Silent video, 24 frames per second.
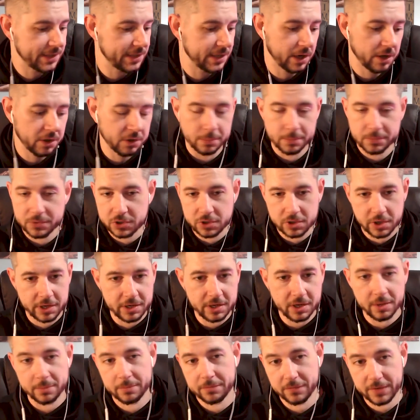I tell them
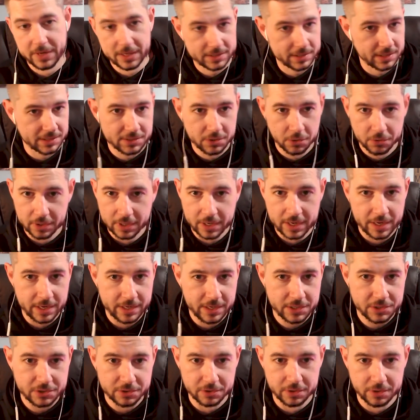straight up. In fact, I told a guy
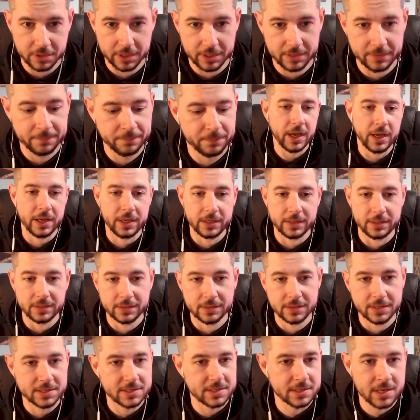yesterday,
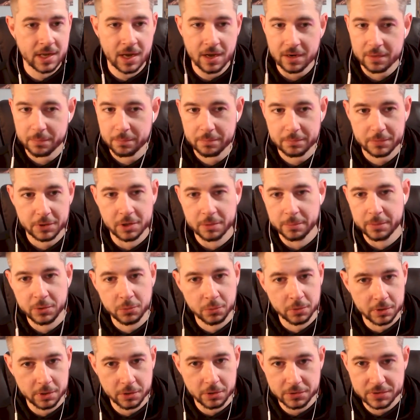hey, this is not going to
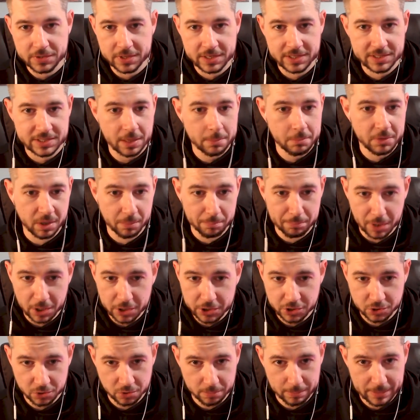be one of those things I'm going to
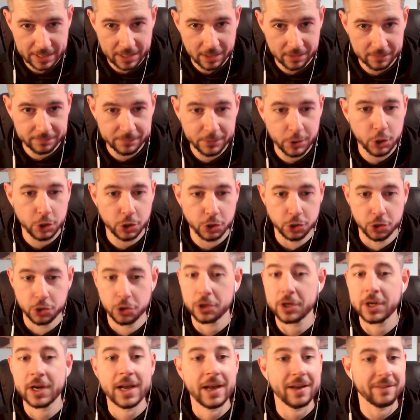bug you about.
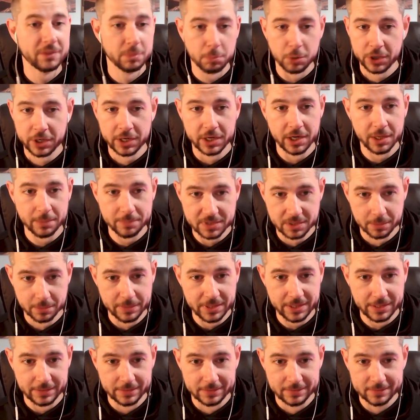You're going to have to bring it up to
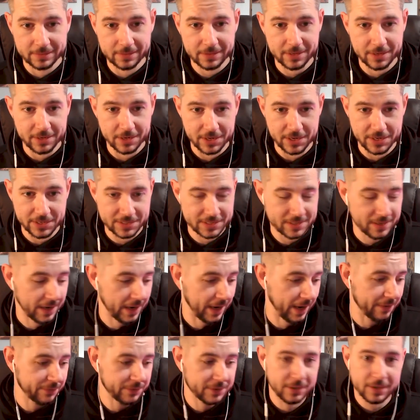me, because
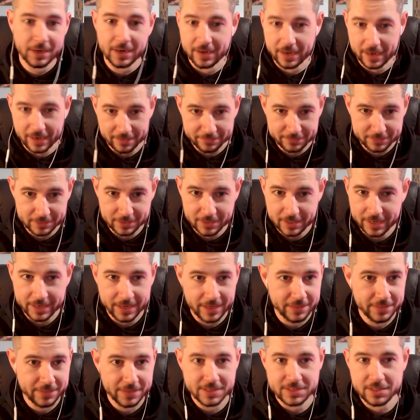after I
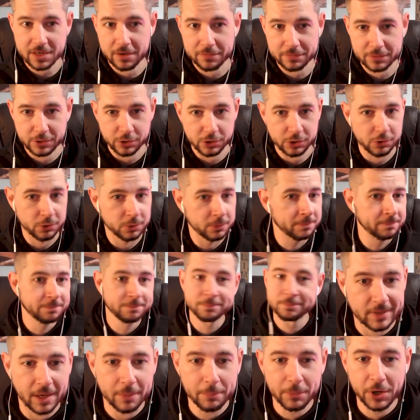hand this off to you,
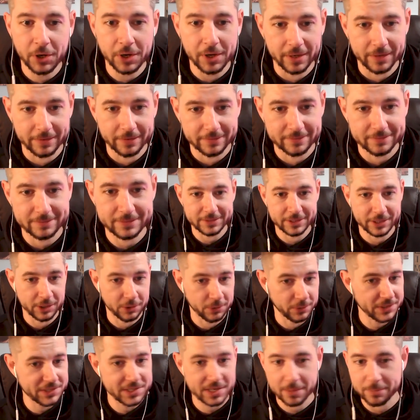I'm done.
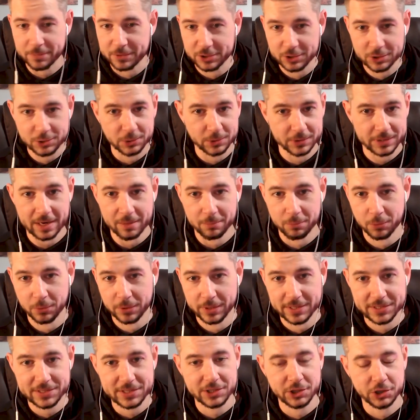It's up to you at that
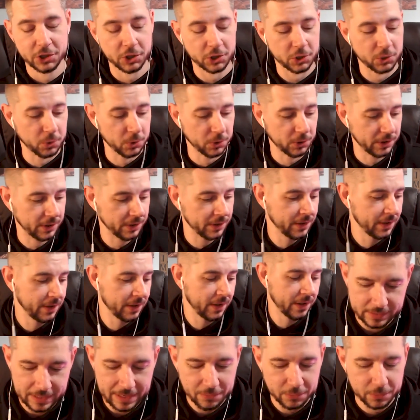point. It's in your court.
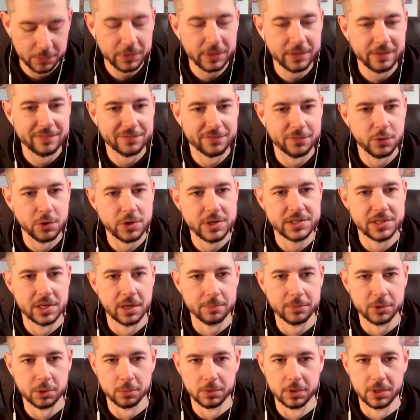That really frees
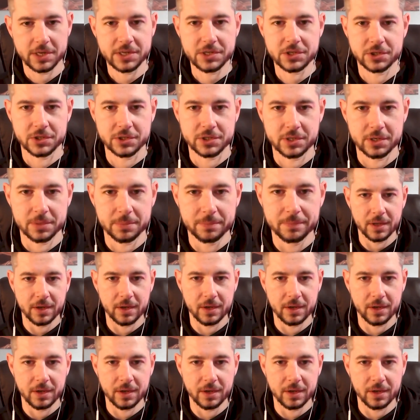up the relationship.